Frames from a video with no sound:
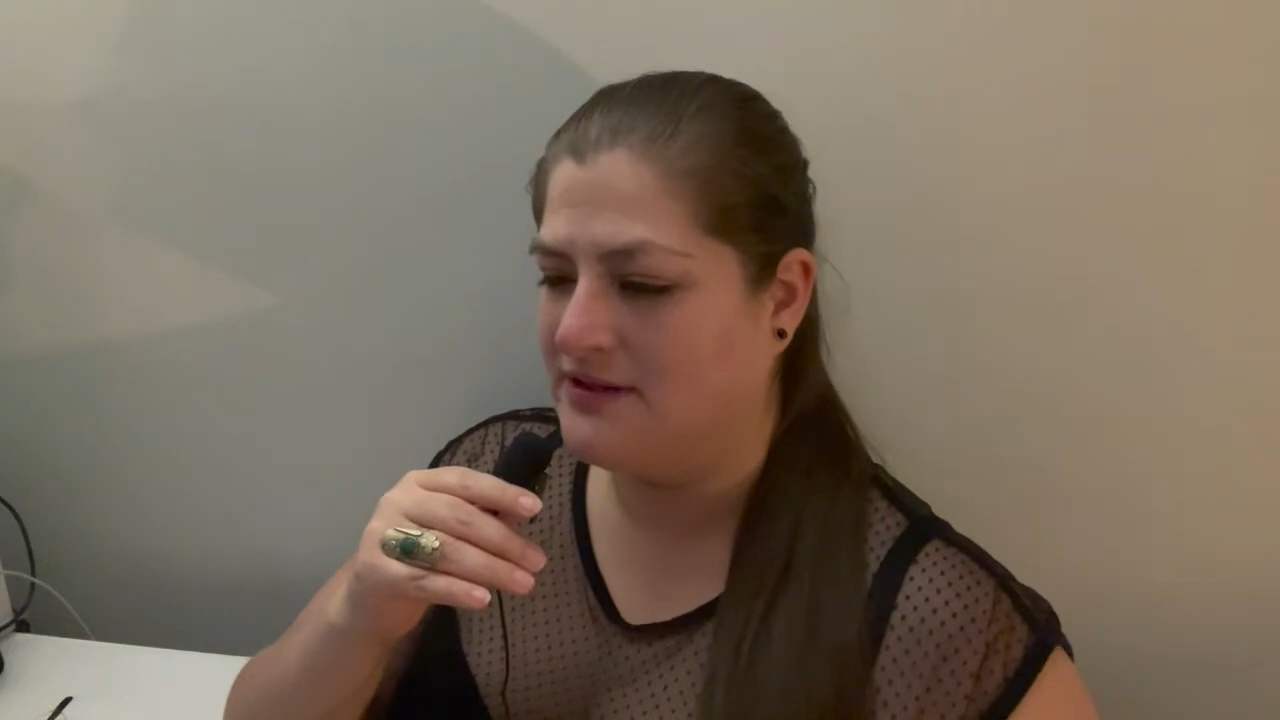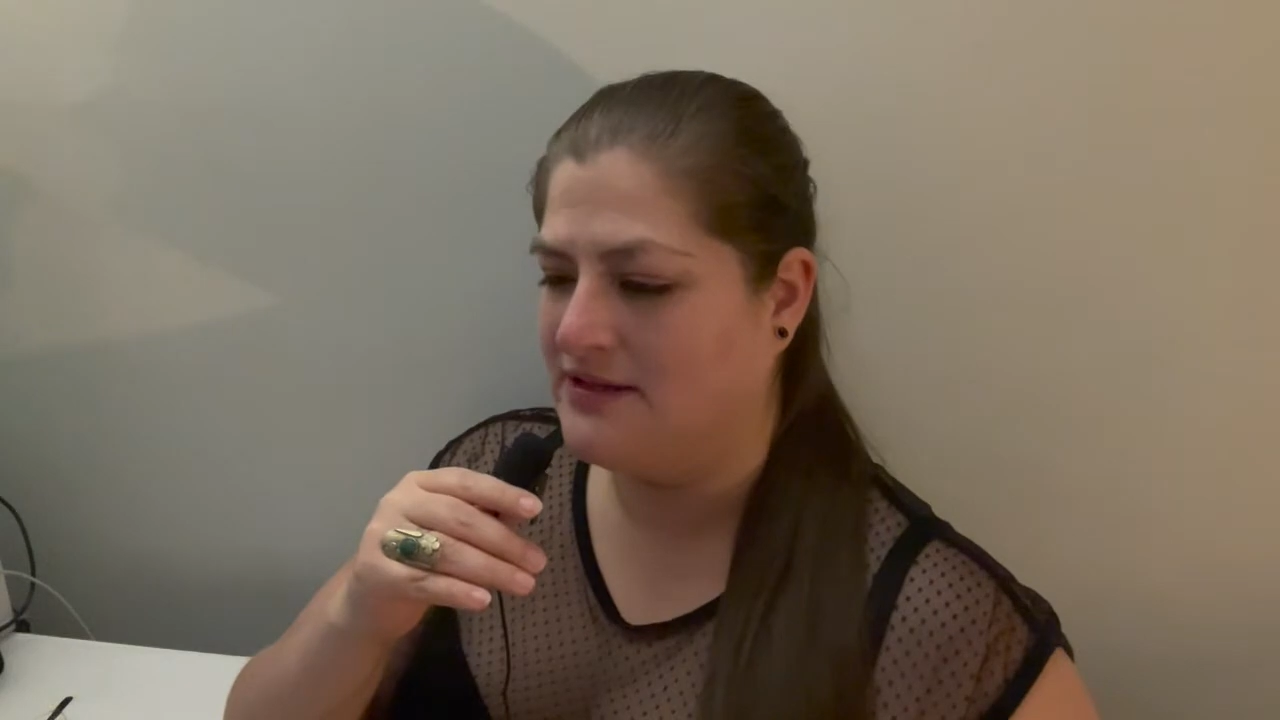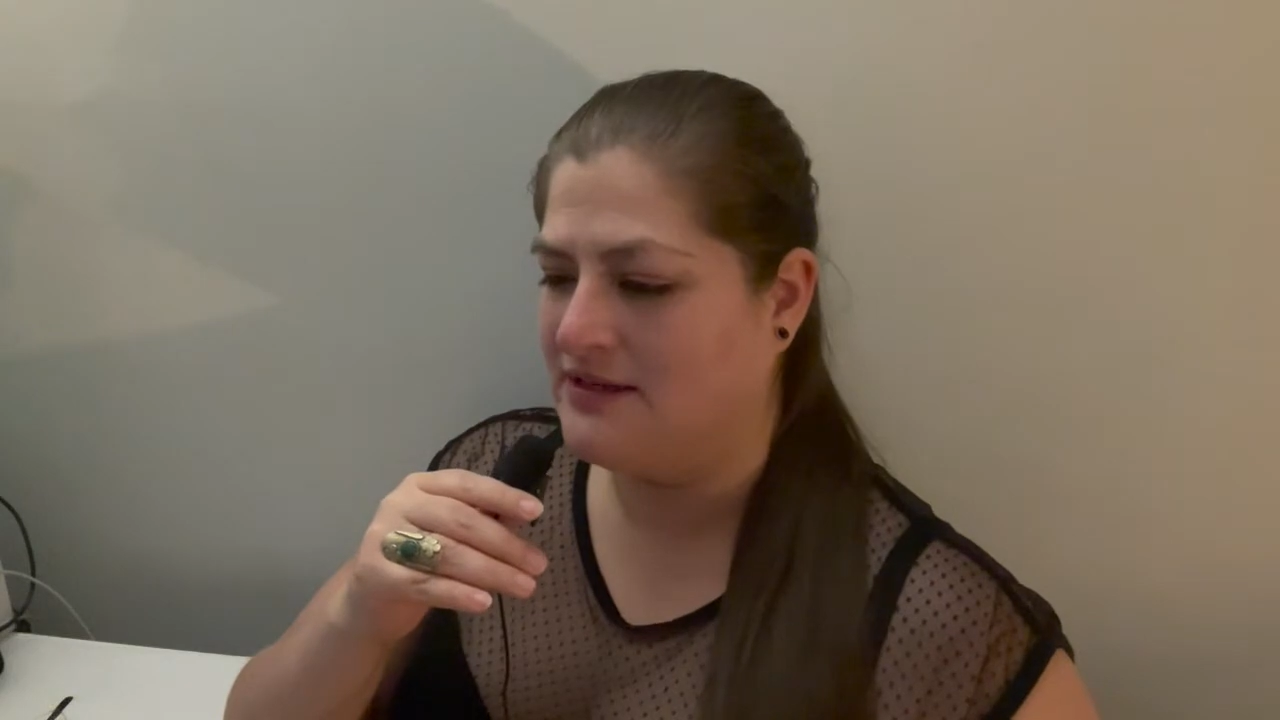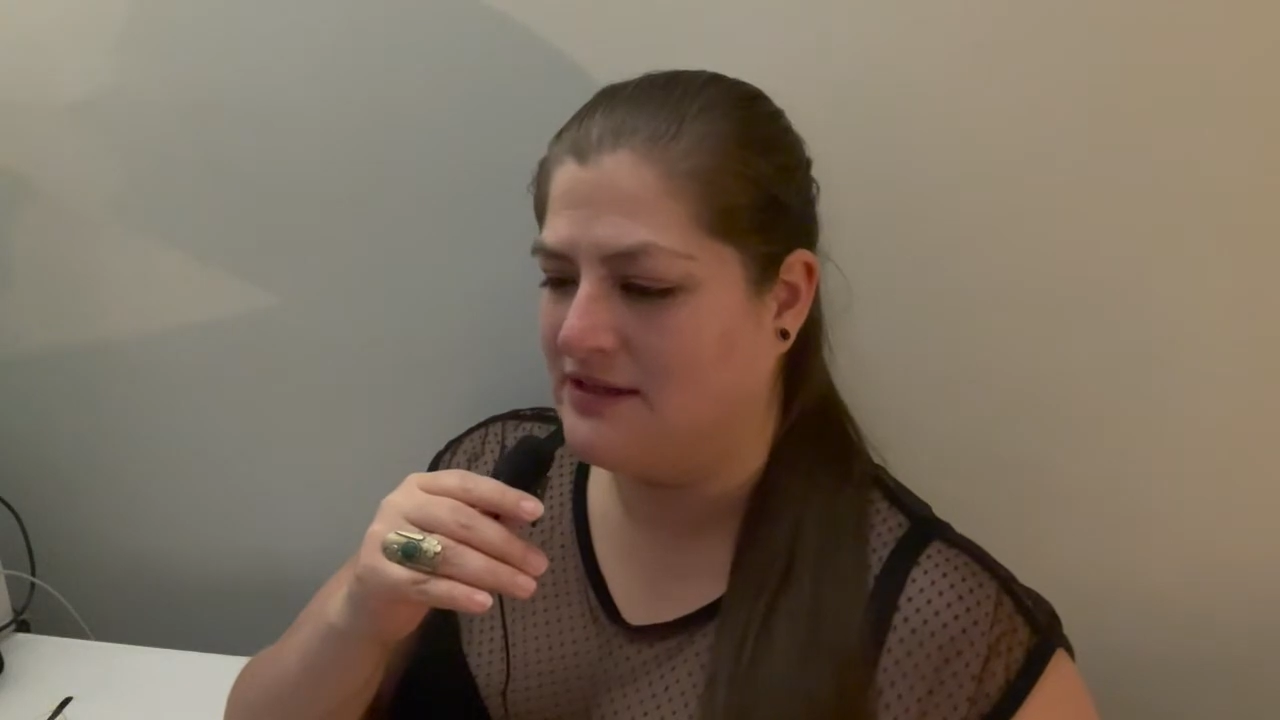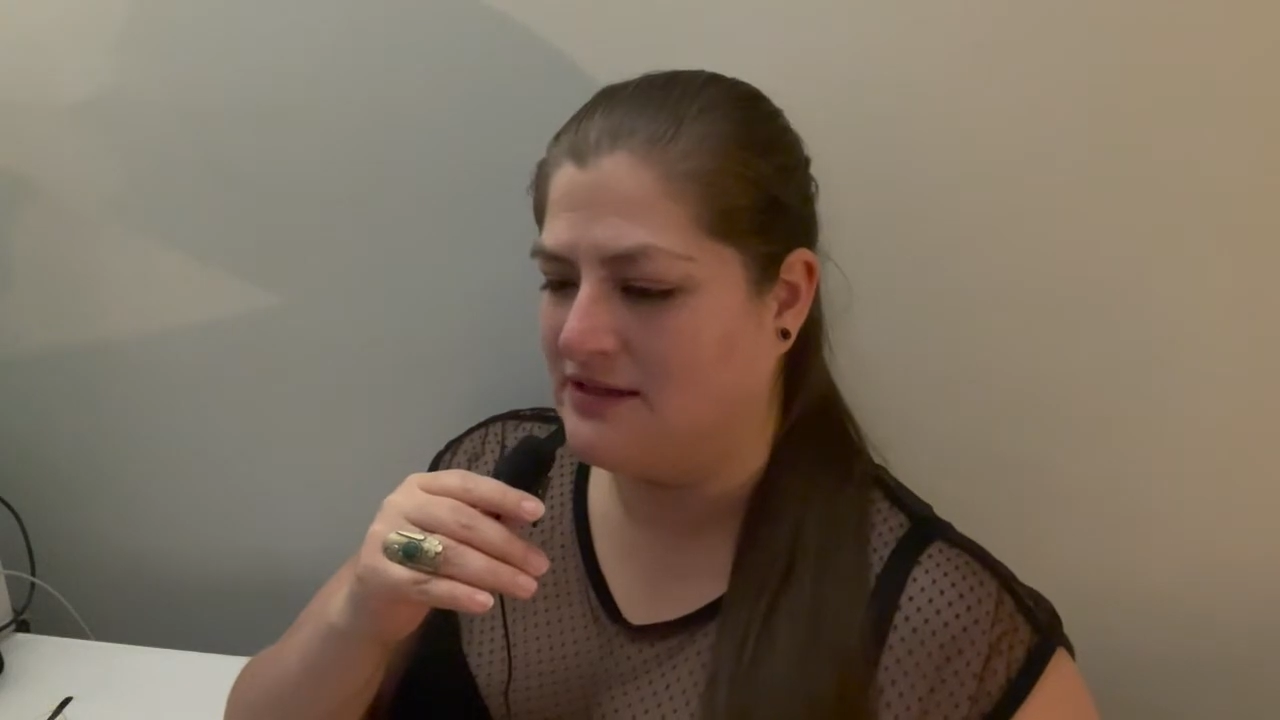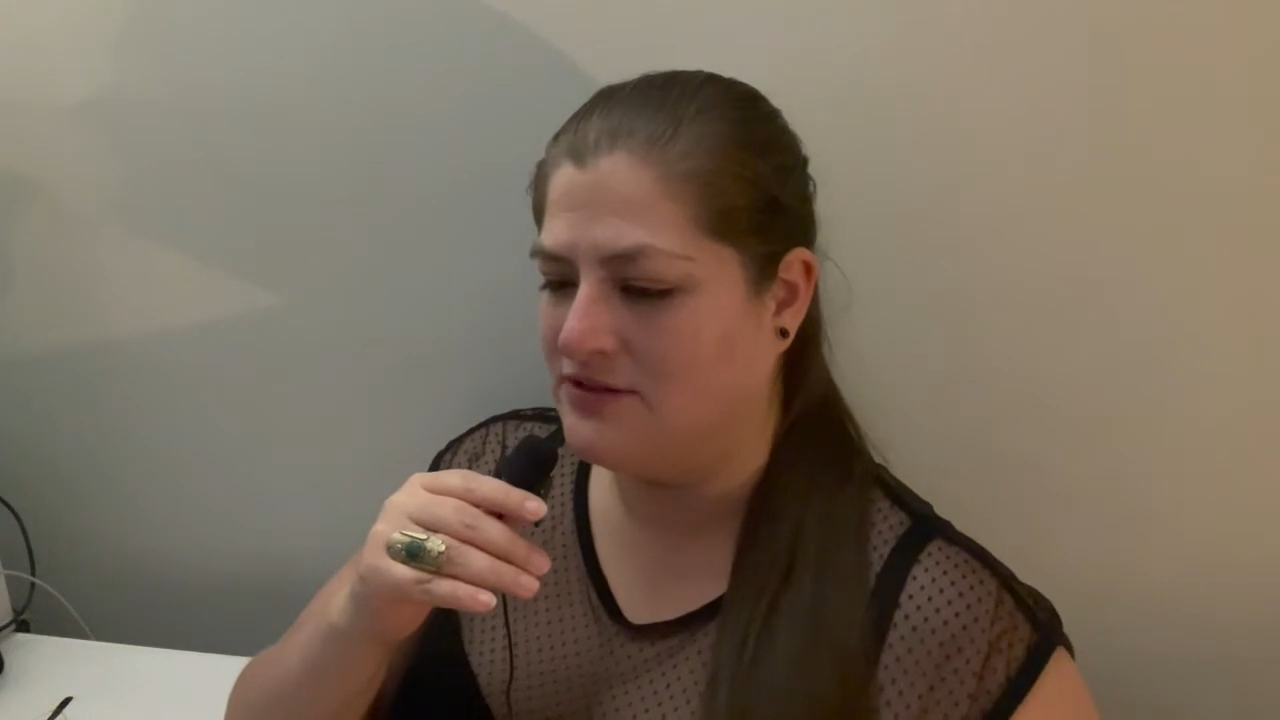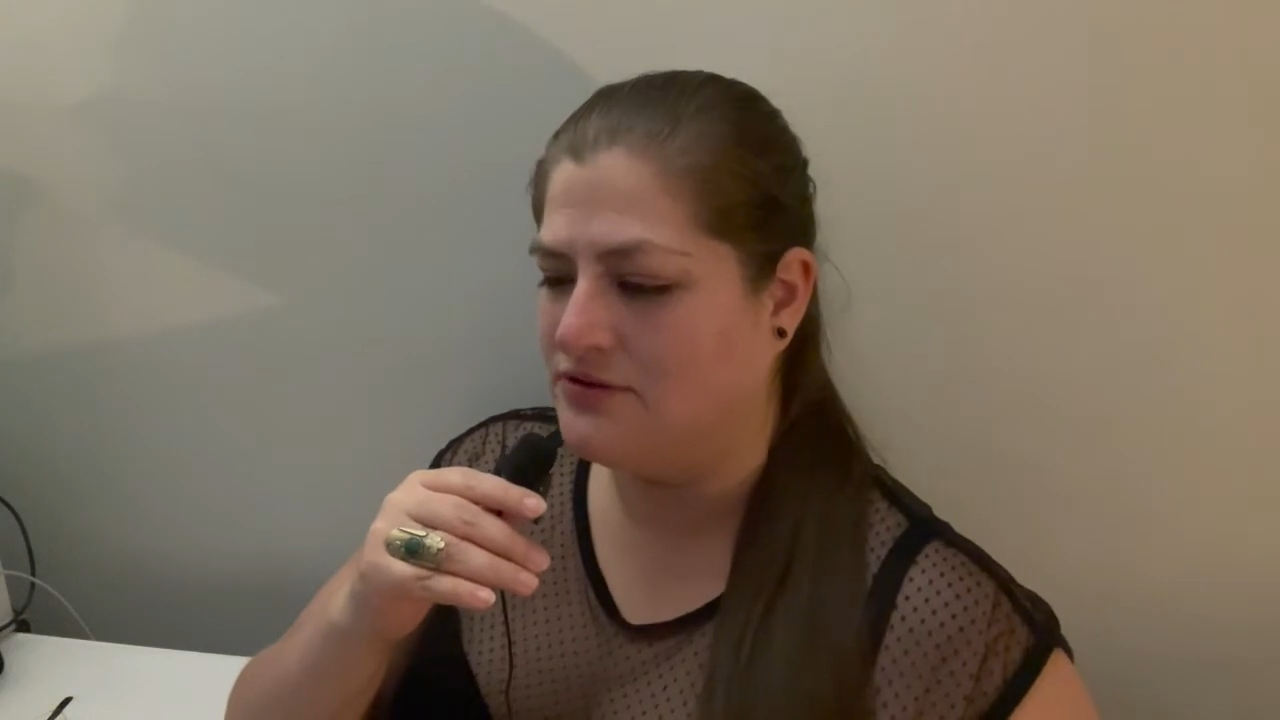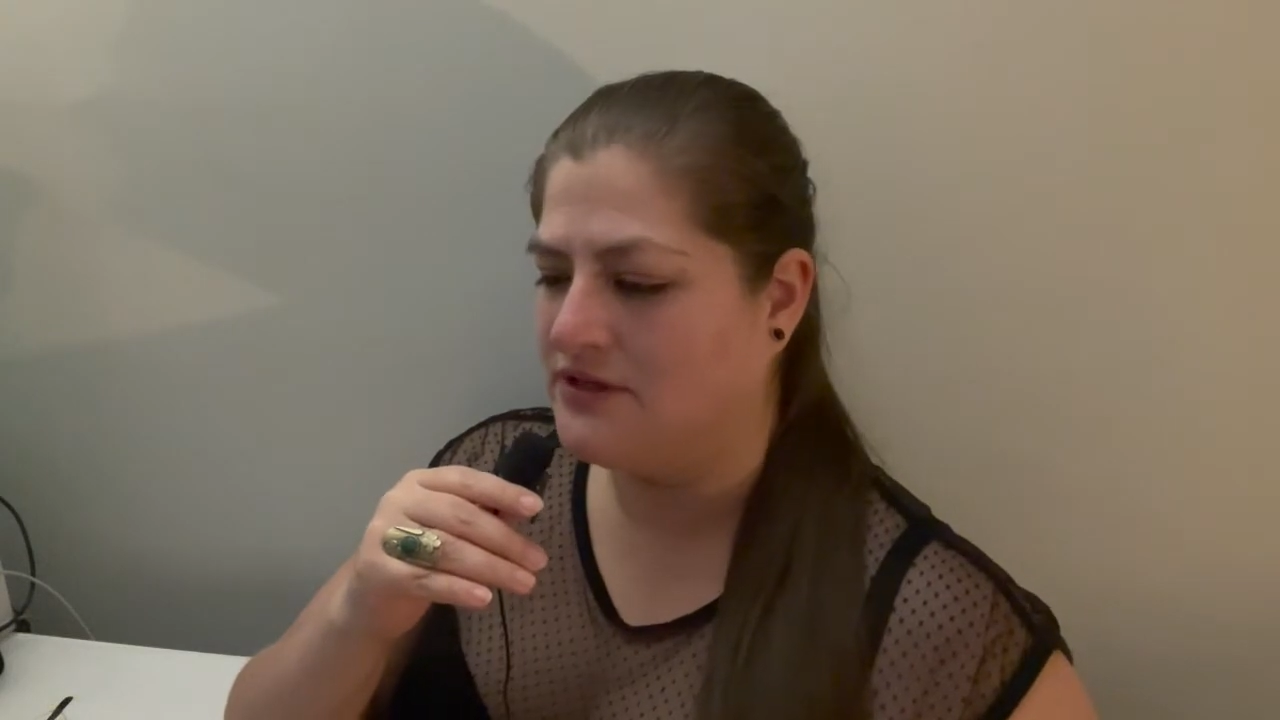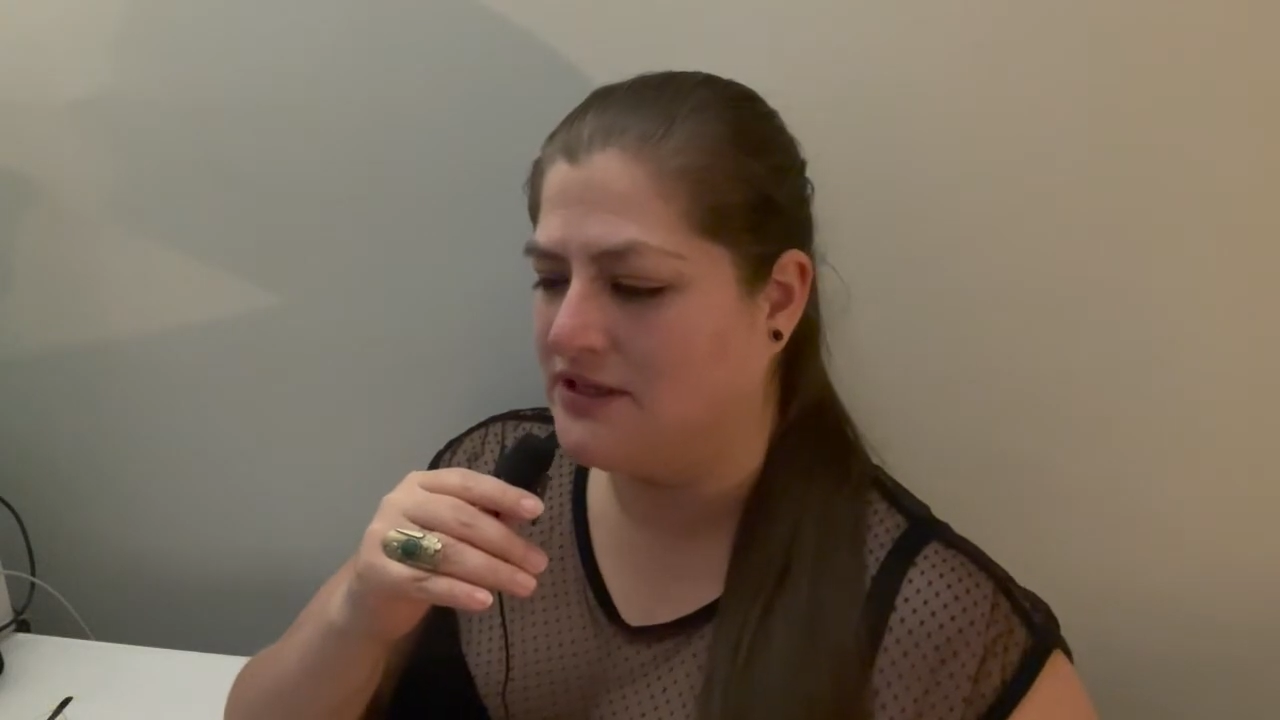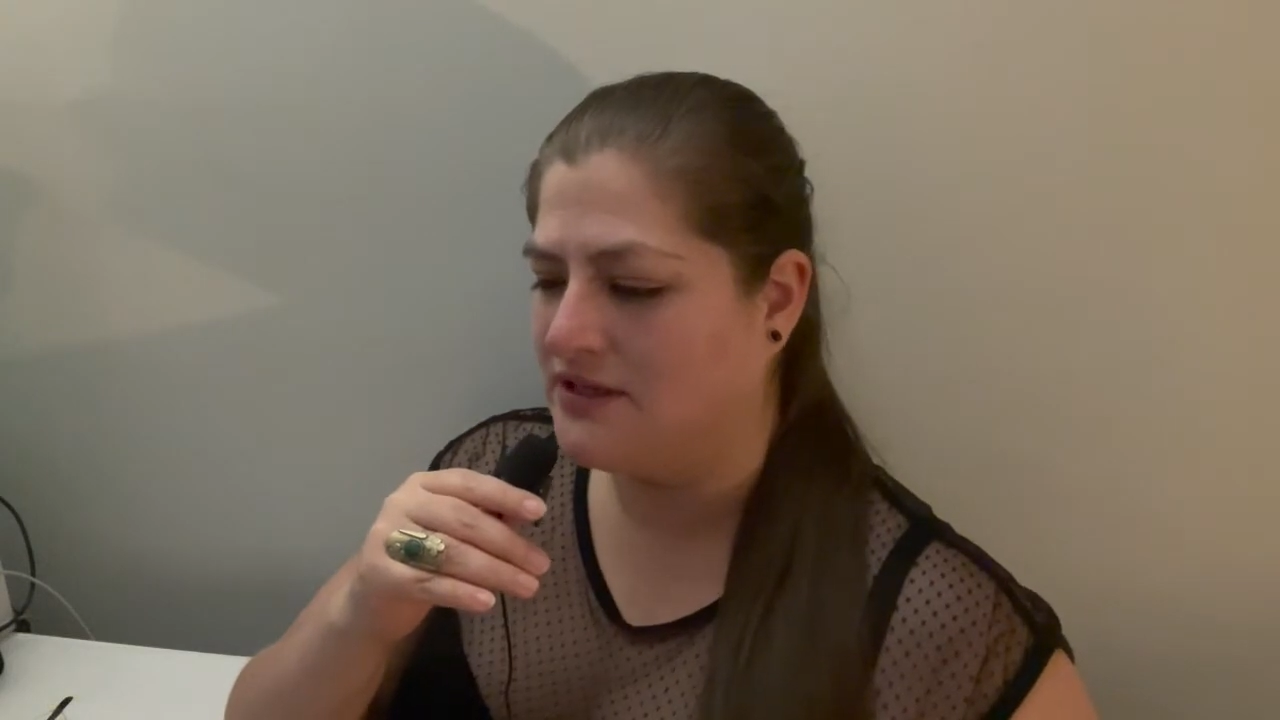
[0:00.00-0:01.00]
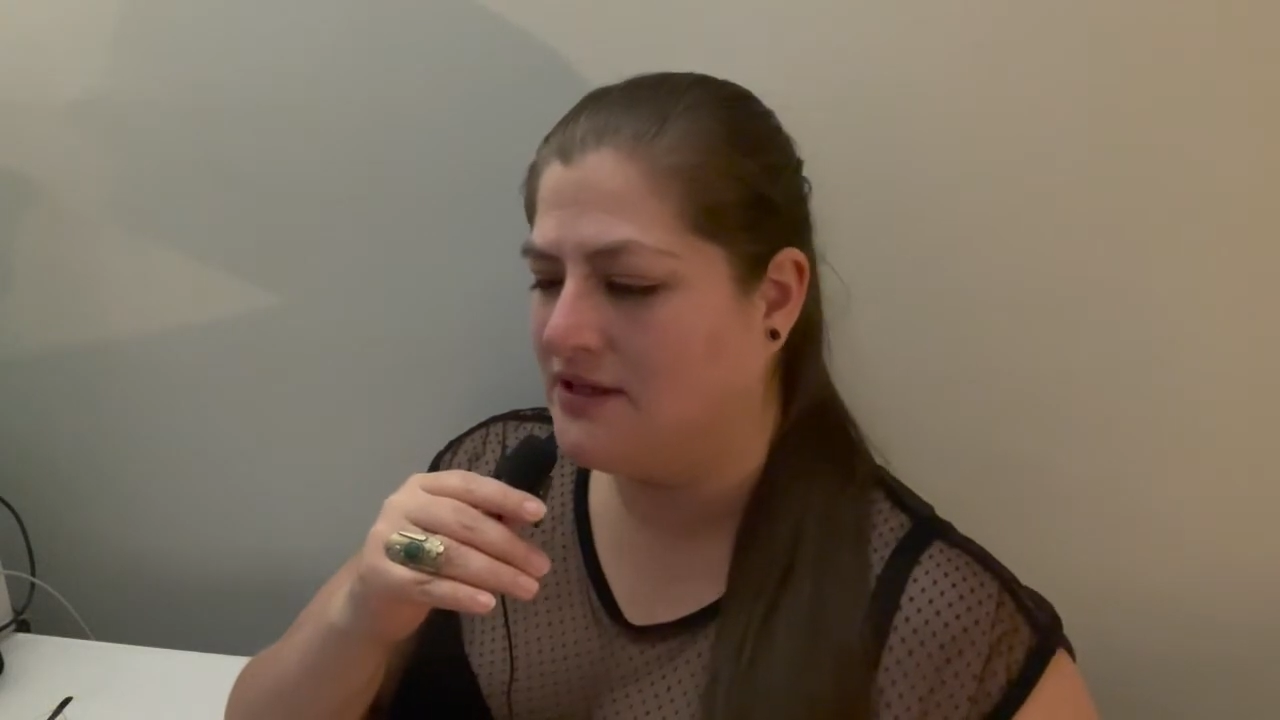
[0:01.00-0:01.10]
that I enjoy.